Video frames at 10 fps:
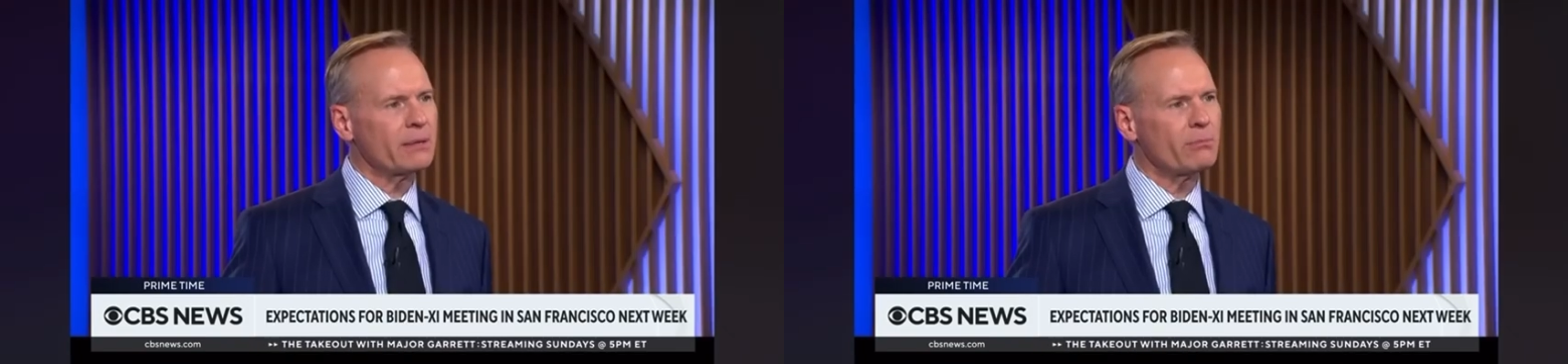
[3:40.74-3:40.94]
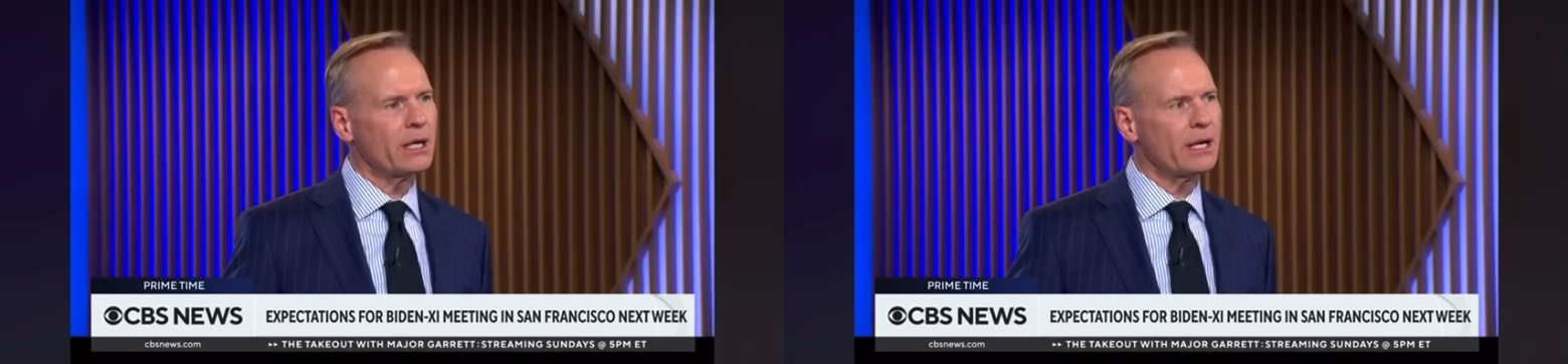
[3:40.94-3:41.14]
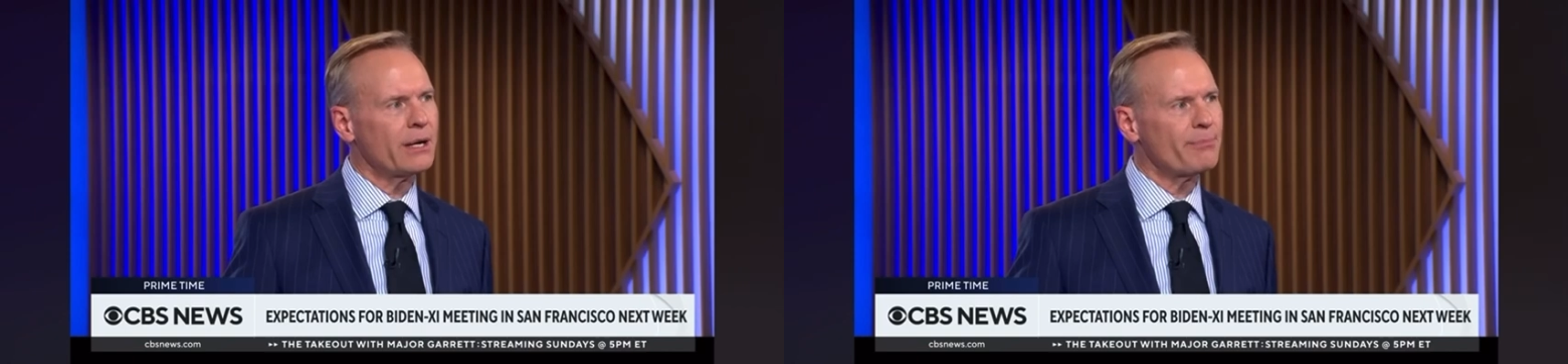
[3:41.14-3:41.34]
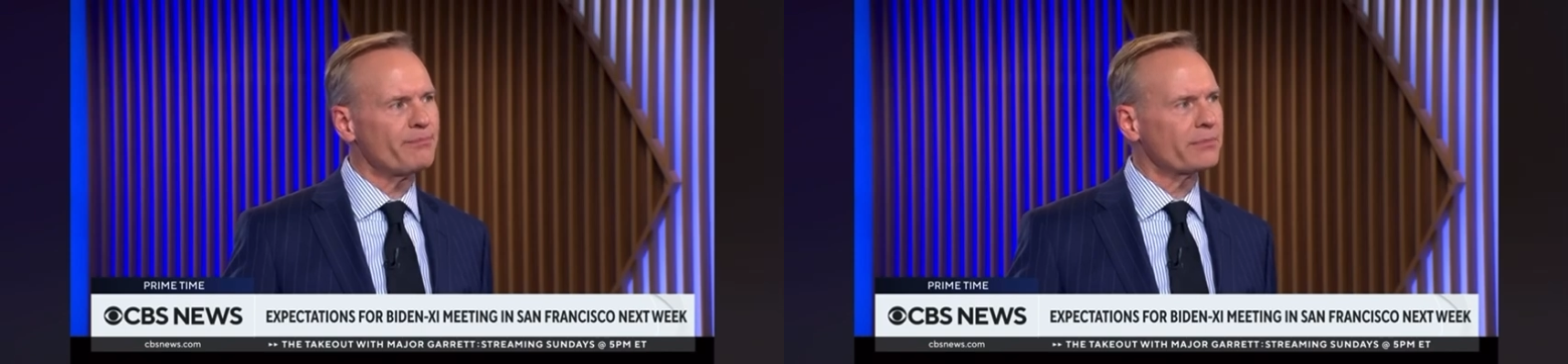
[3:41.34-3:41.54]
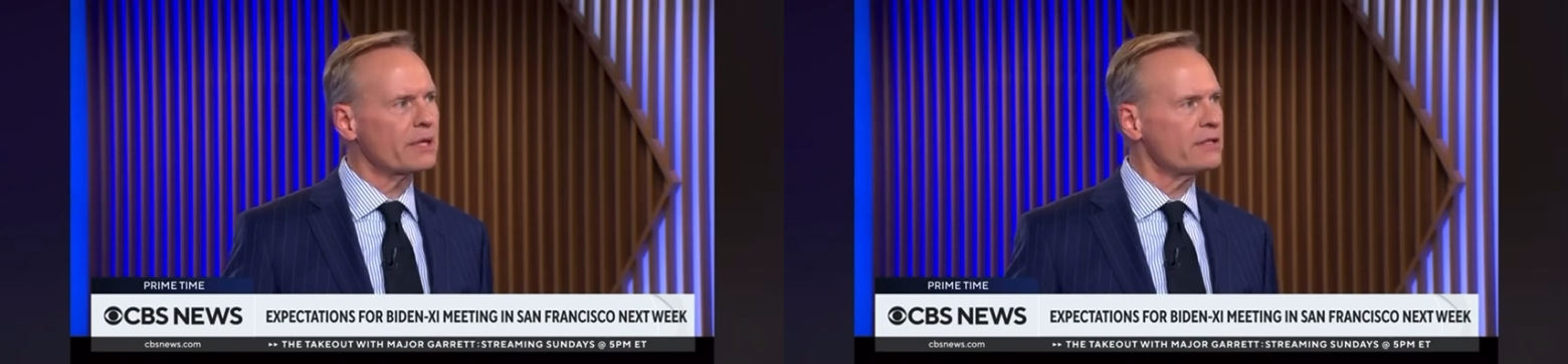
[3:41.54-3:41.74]

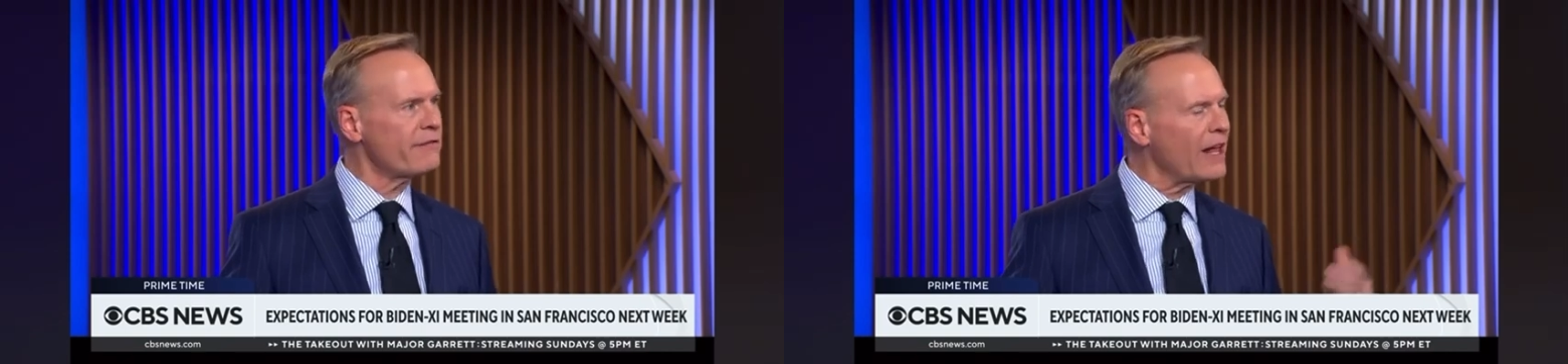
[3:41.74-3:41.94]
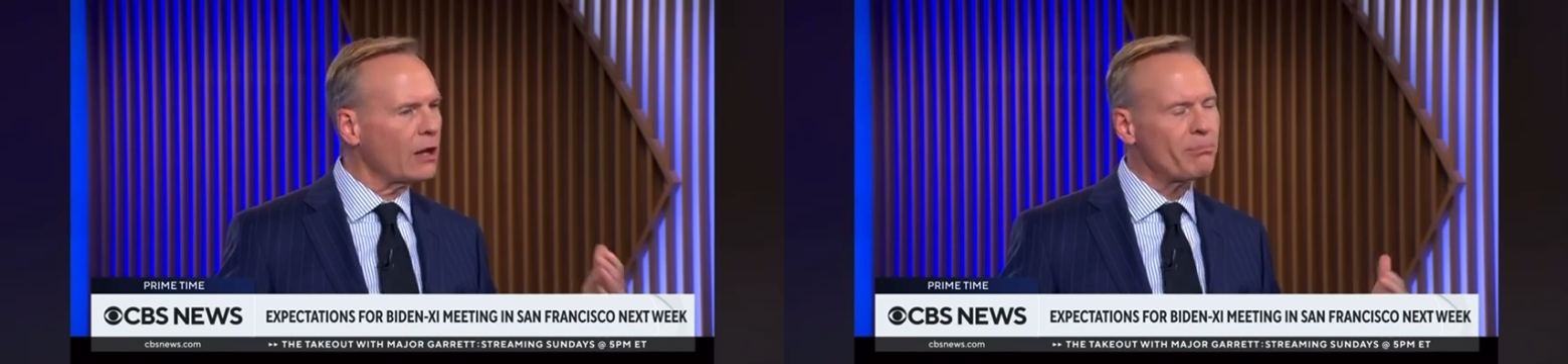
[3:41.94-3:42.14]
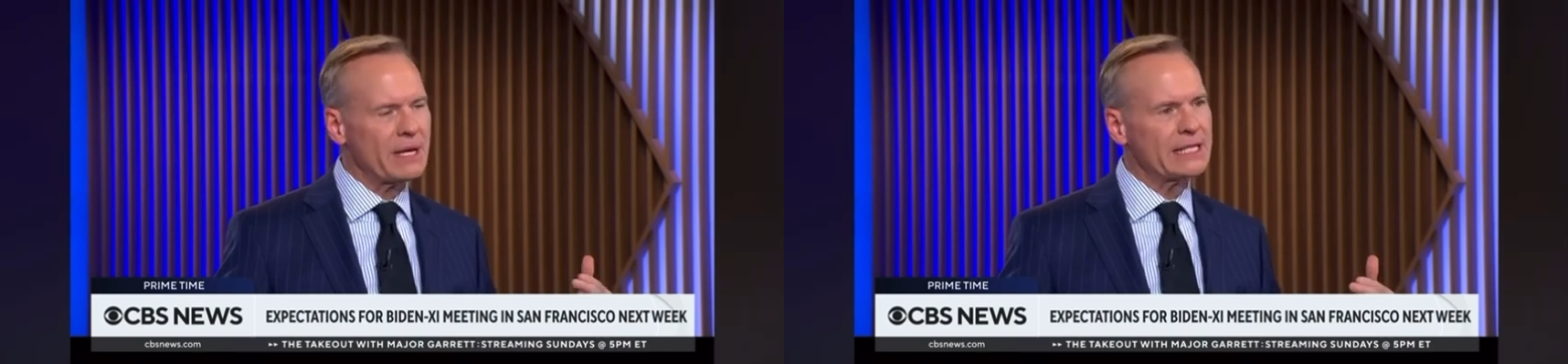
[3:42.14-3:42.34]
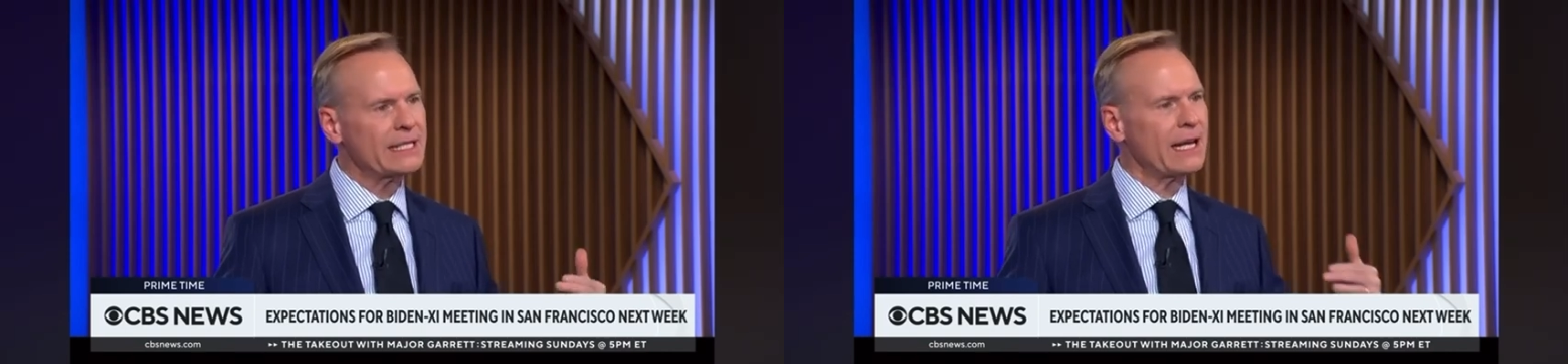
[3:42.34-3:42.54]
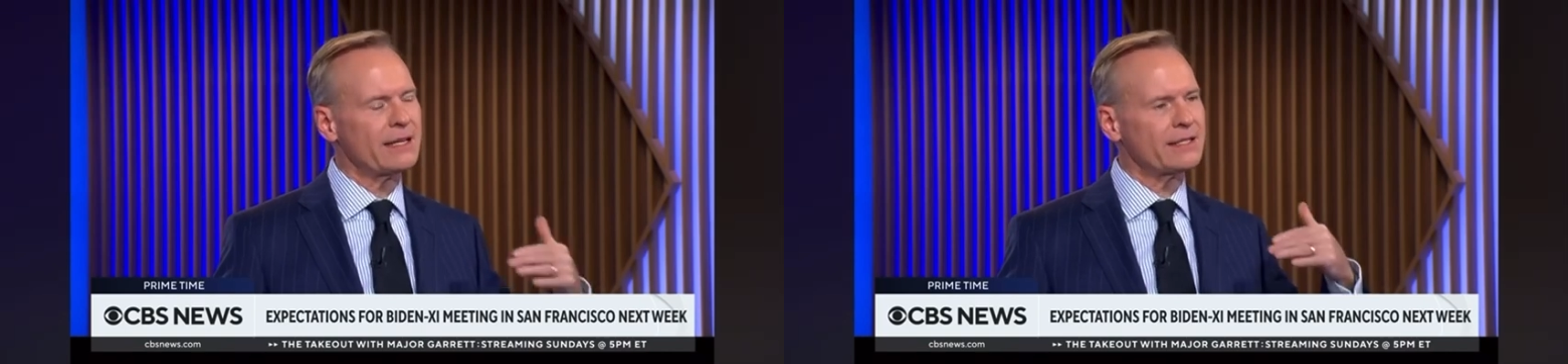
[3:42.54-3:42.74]

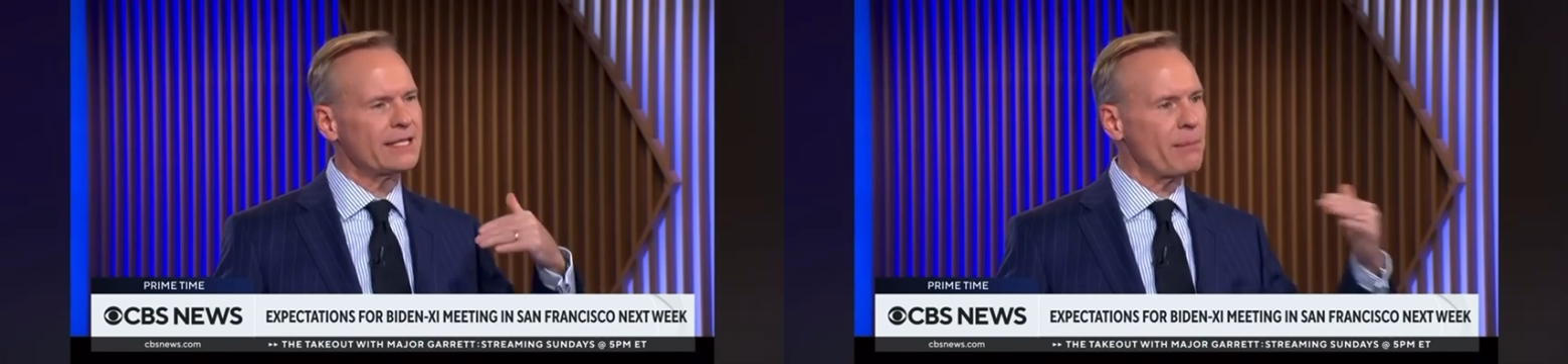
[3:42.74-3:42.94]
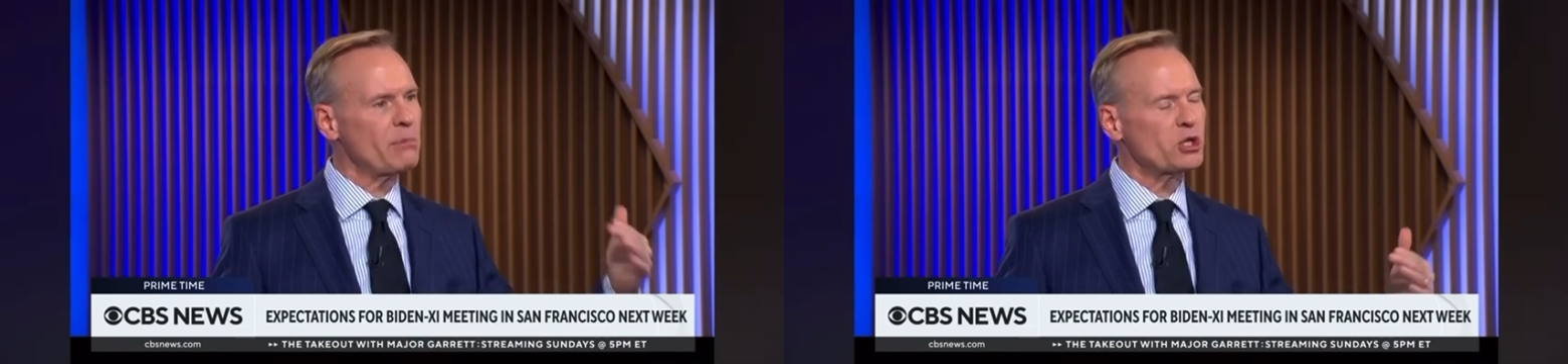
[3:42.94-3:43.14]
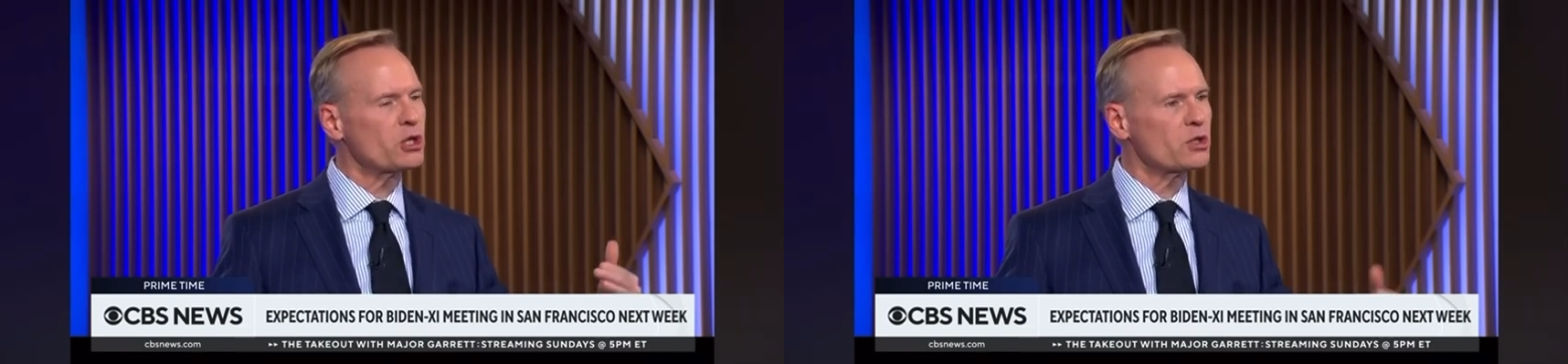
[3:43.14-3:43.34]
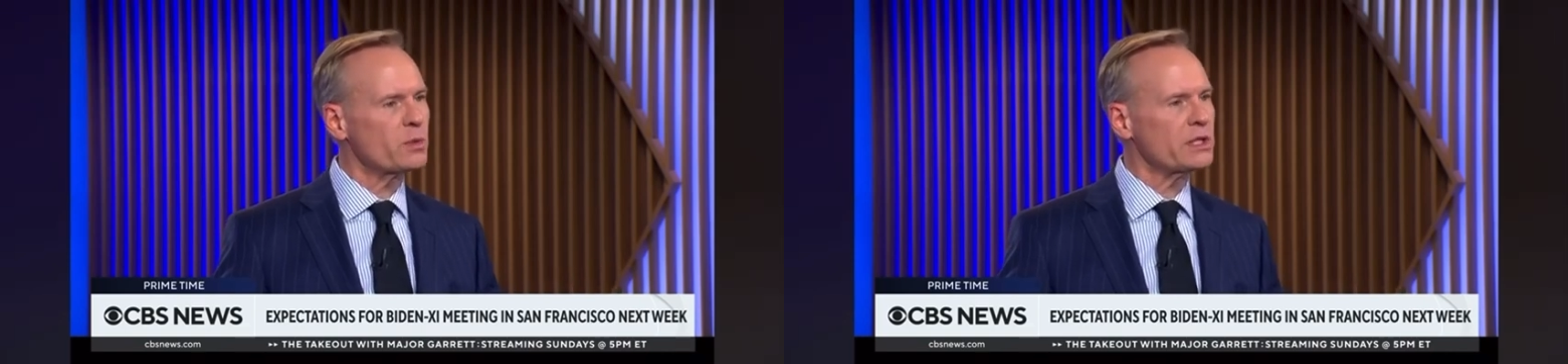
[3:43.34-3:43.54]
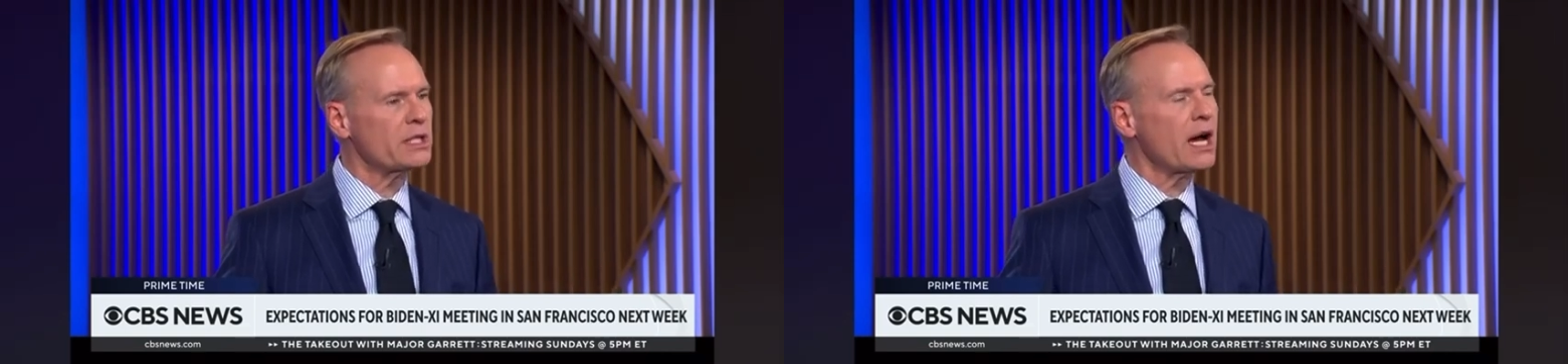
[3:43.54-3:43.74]
development and its ambitions
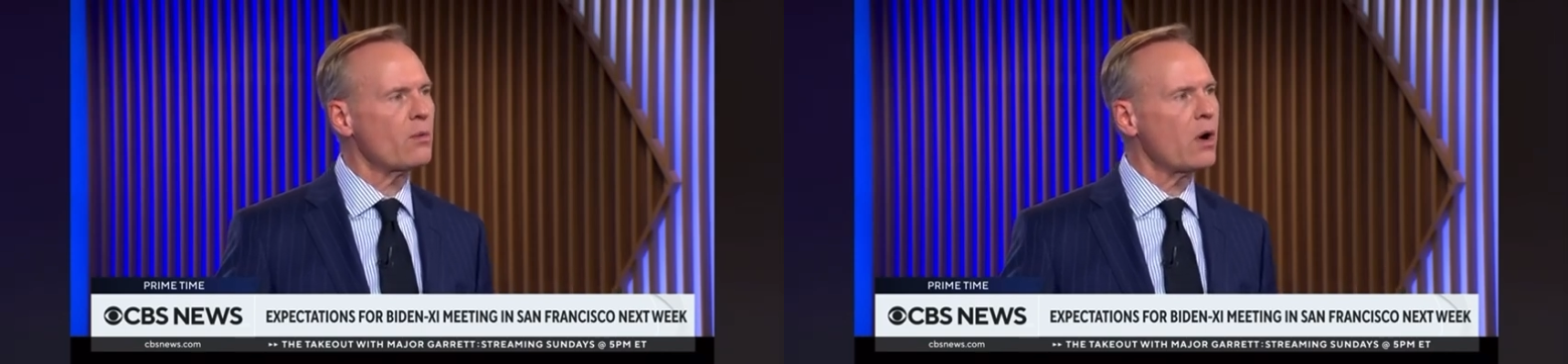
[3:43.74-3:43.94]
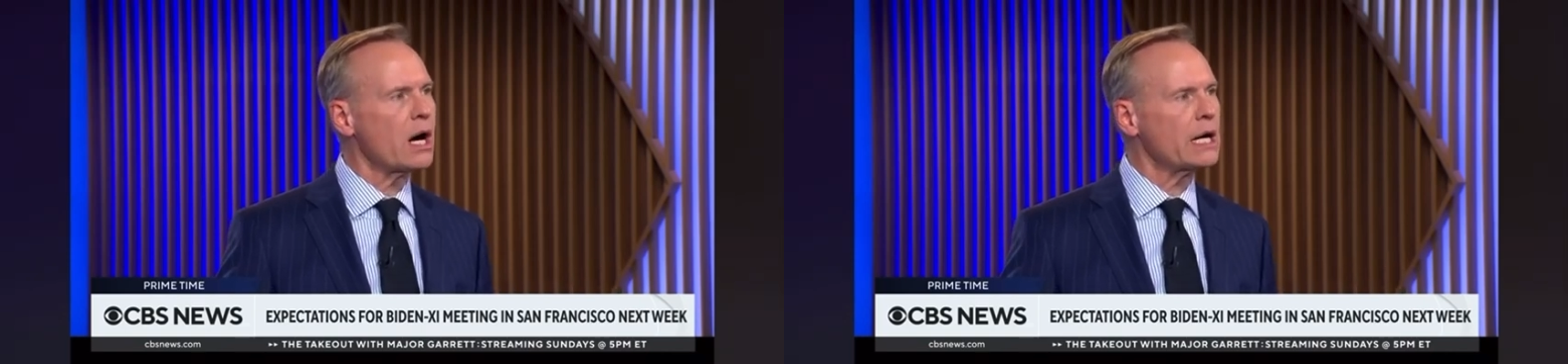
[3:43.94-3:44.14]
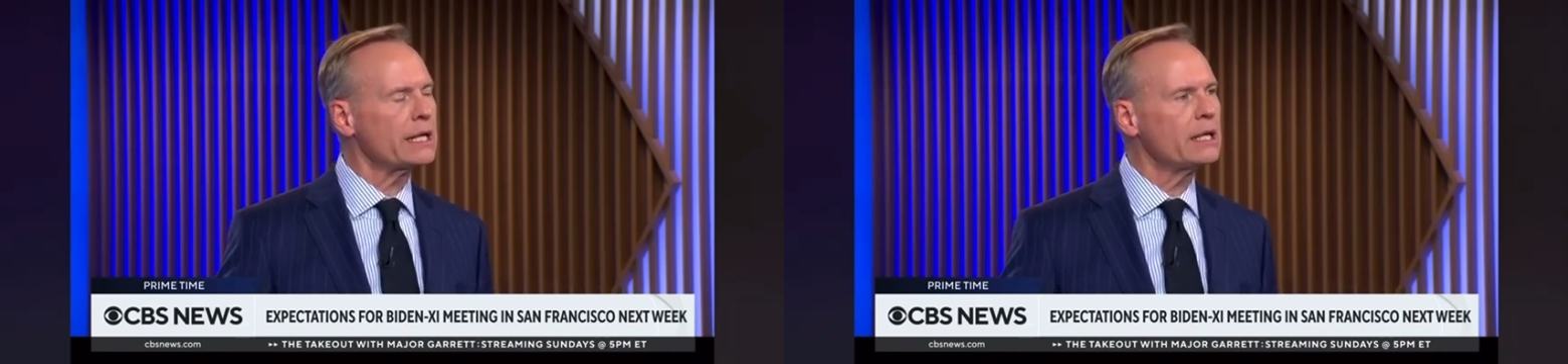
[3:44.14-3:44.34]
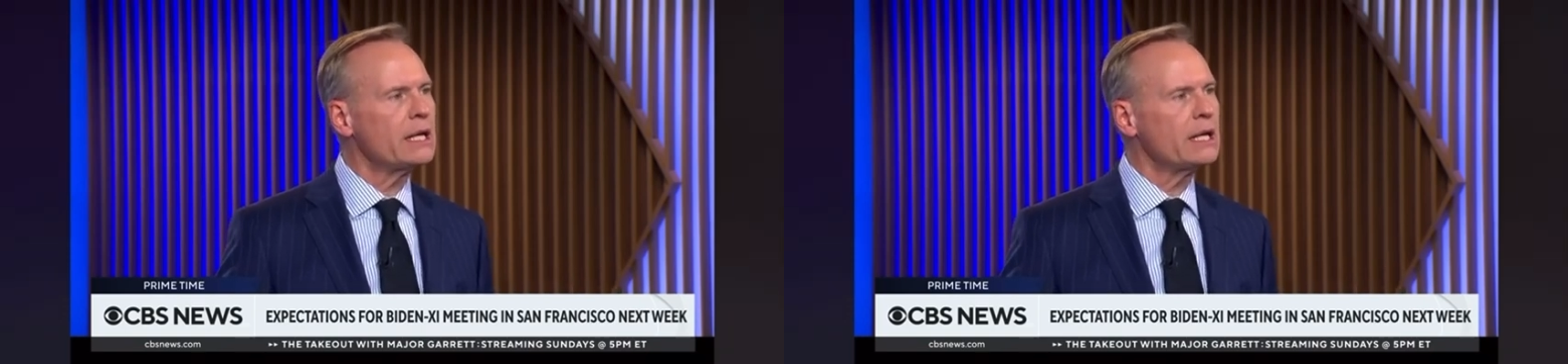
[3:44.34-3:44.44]
with Taiwan.